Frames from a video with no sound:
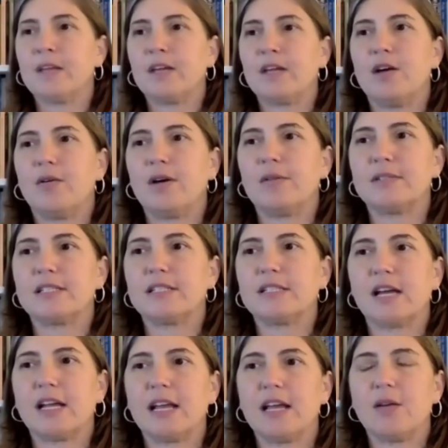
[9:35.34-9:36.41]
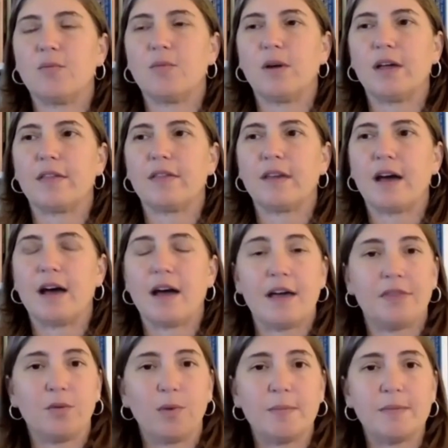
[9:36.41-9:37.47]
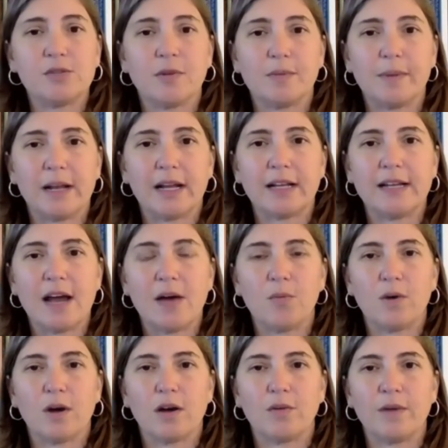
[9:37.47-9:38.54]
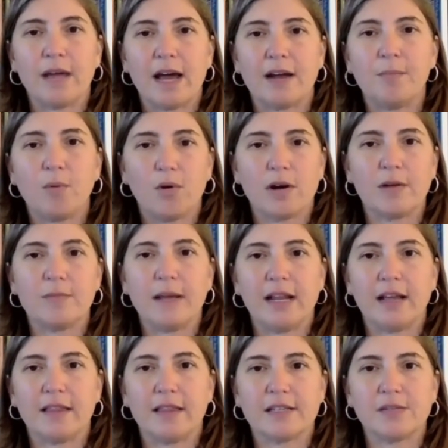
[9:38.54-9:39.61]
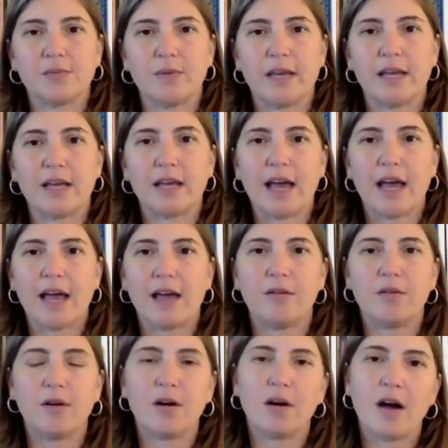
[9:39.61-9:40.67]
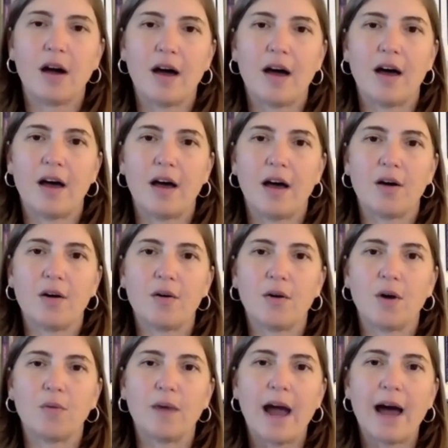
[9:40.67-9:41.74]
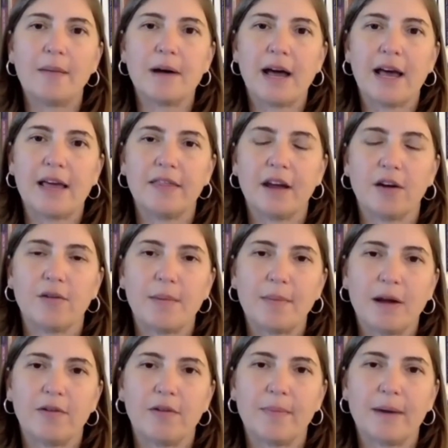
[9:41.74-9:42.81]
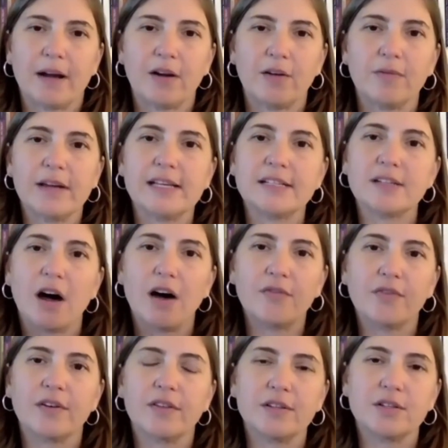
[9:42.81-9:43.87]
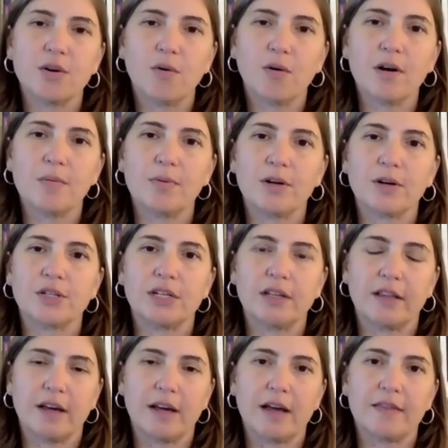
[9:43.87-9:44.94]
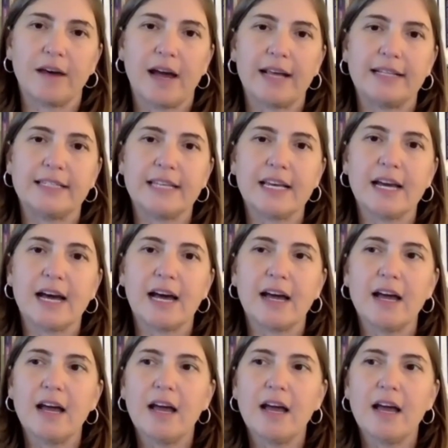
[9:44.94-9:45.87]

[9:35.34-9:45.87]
I was studying with at the Women's Rabbinic Network. We had a board meeting this week, and a rabbi there, Rabbi Rebecca Reese, offered the Torah portion, the idea